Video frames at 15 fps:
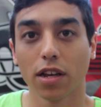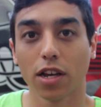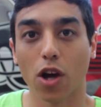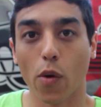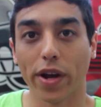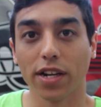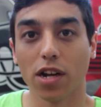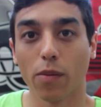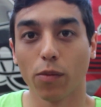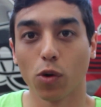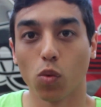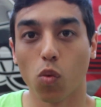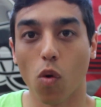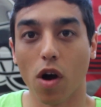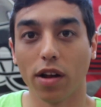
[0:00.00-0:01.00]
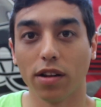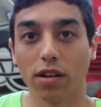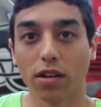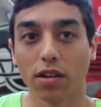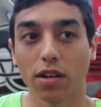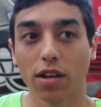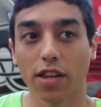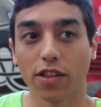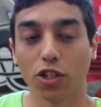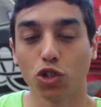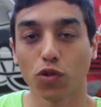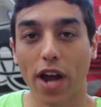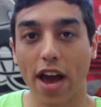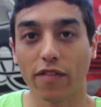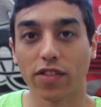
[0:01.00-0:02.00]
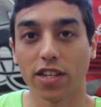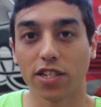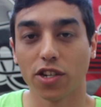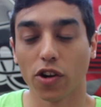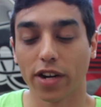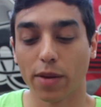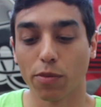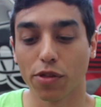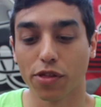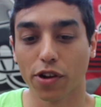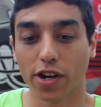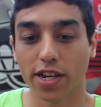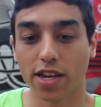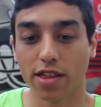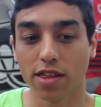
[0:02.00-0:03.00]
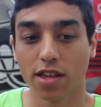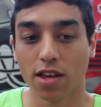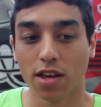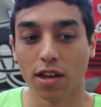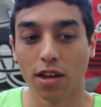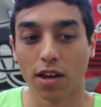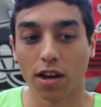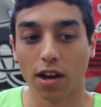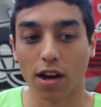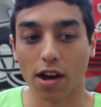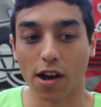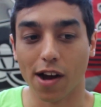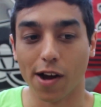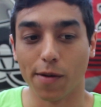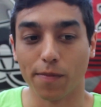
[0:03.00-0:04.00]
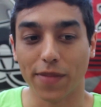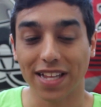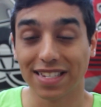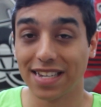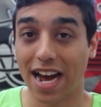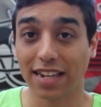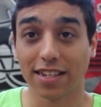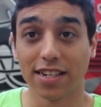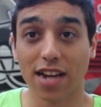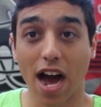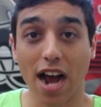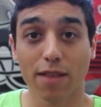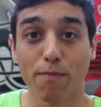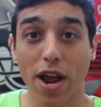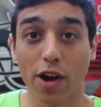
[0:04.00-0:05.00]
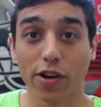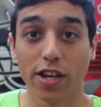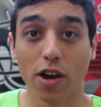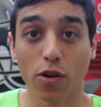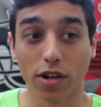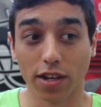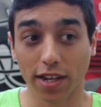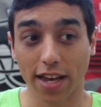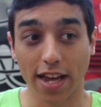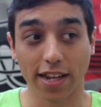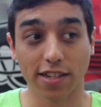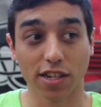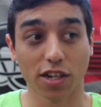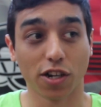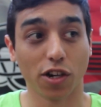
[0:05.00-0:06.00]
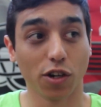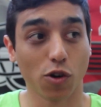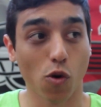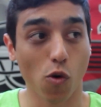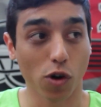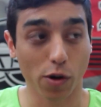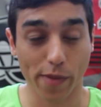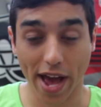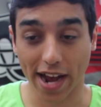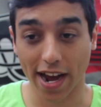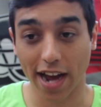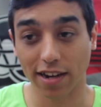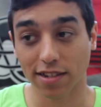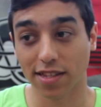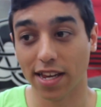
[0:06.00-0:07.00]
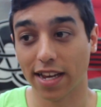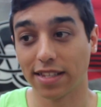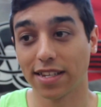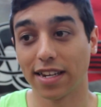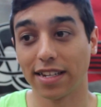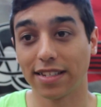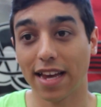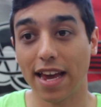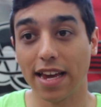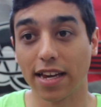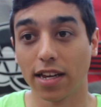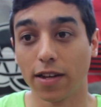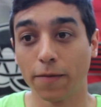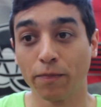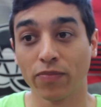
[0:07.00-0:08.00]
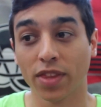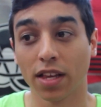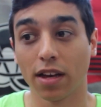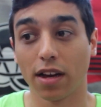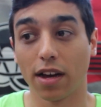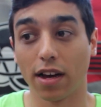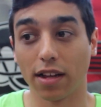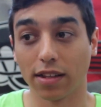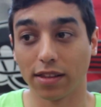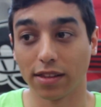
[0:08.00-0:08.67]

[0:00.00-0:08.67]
going #1 in the draft this year on April 30th. That's not to knock Mariota. Again, he's a good quarterback. I just think it's going to take a